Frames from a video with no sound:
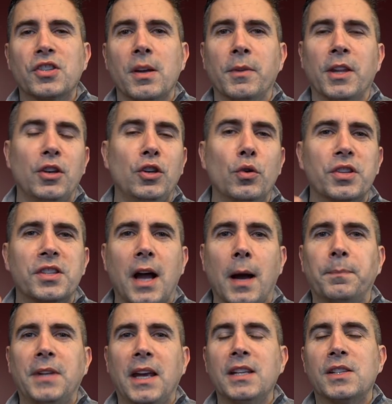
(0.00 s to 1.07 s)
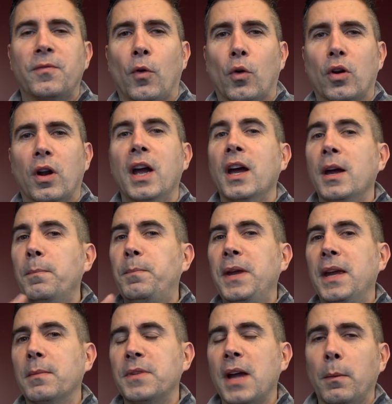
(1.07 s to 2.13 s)
some of the newest updates for
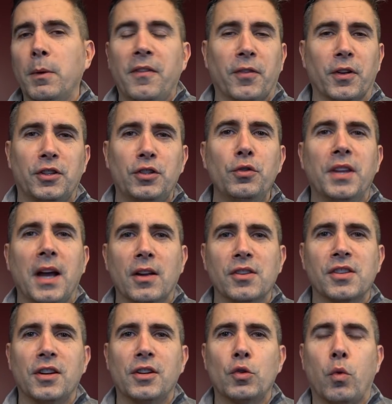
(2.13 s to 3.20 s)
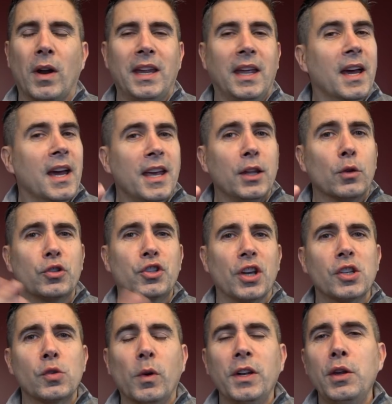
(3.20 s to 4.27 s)
BMW for 2020. You know,
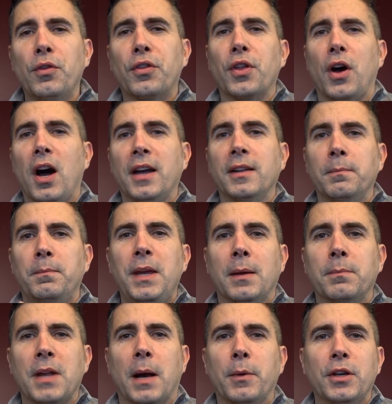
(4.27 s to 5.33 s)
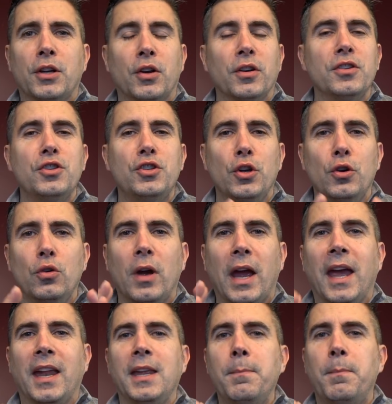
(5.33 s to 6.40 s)
just when you thought BMW couldn't do
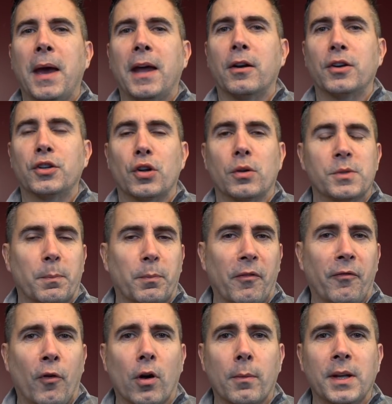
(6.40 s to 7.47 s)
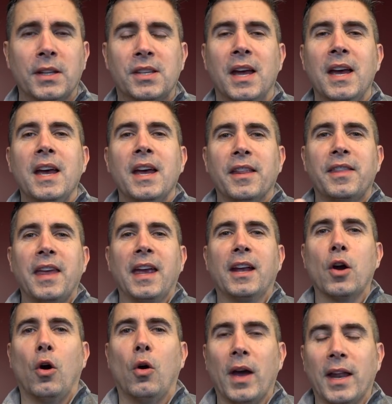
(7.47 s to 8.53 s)
any better in terms of performance, they
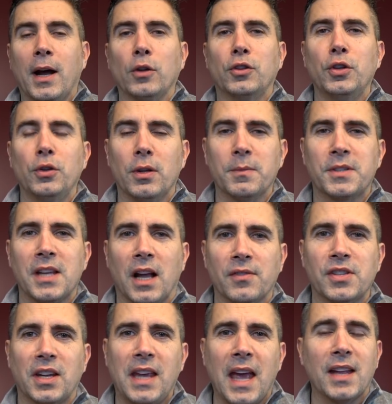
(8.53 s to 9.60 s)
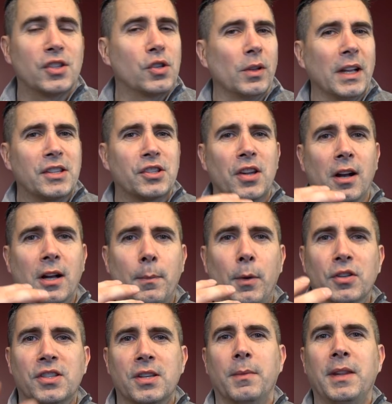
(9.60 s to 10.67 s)
go and outdo themselves again. So let's talk
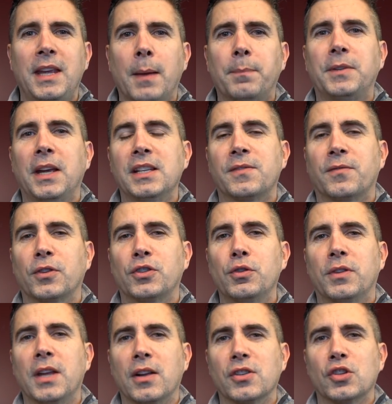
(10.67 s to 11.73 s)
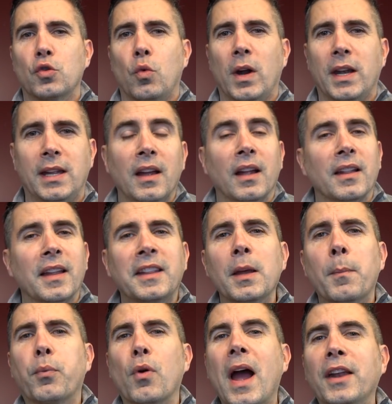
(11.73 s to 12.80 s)
about some of the updates for 2020, like
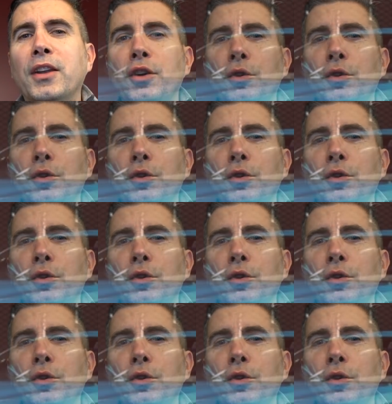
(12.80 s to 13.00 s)
the brand